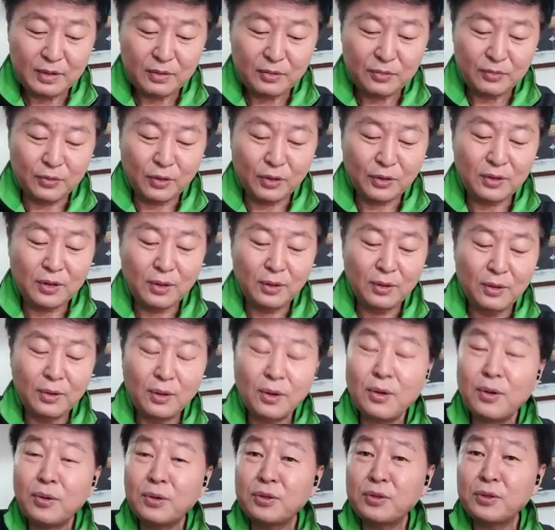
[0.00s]
for the
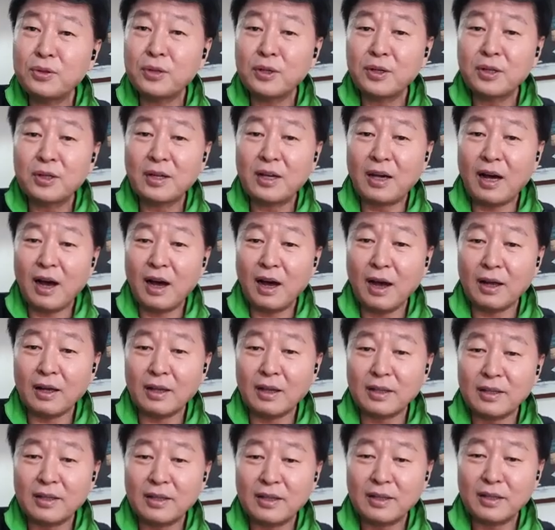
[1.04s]
Lord your God
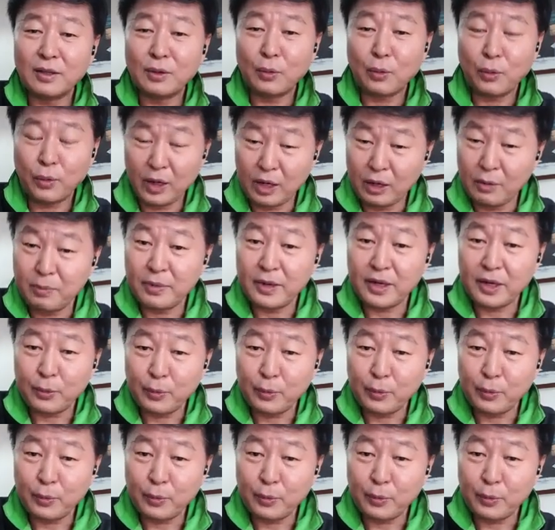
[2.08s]
will be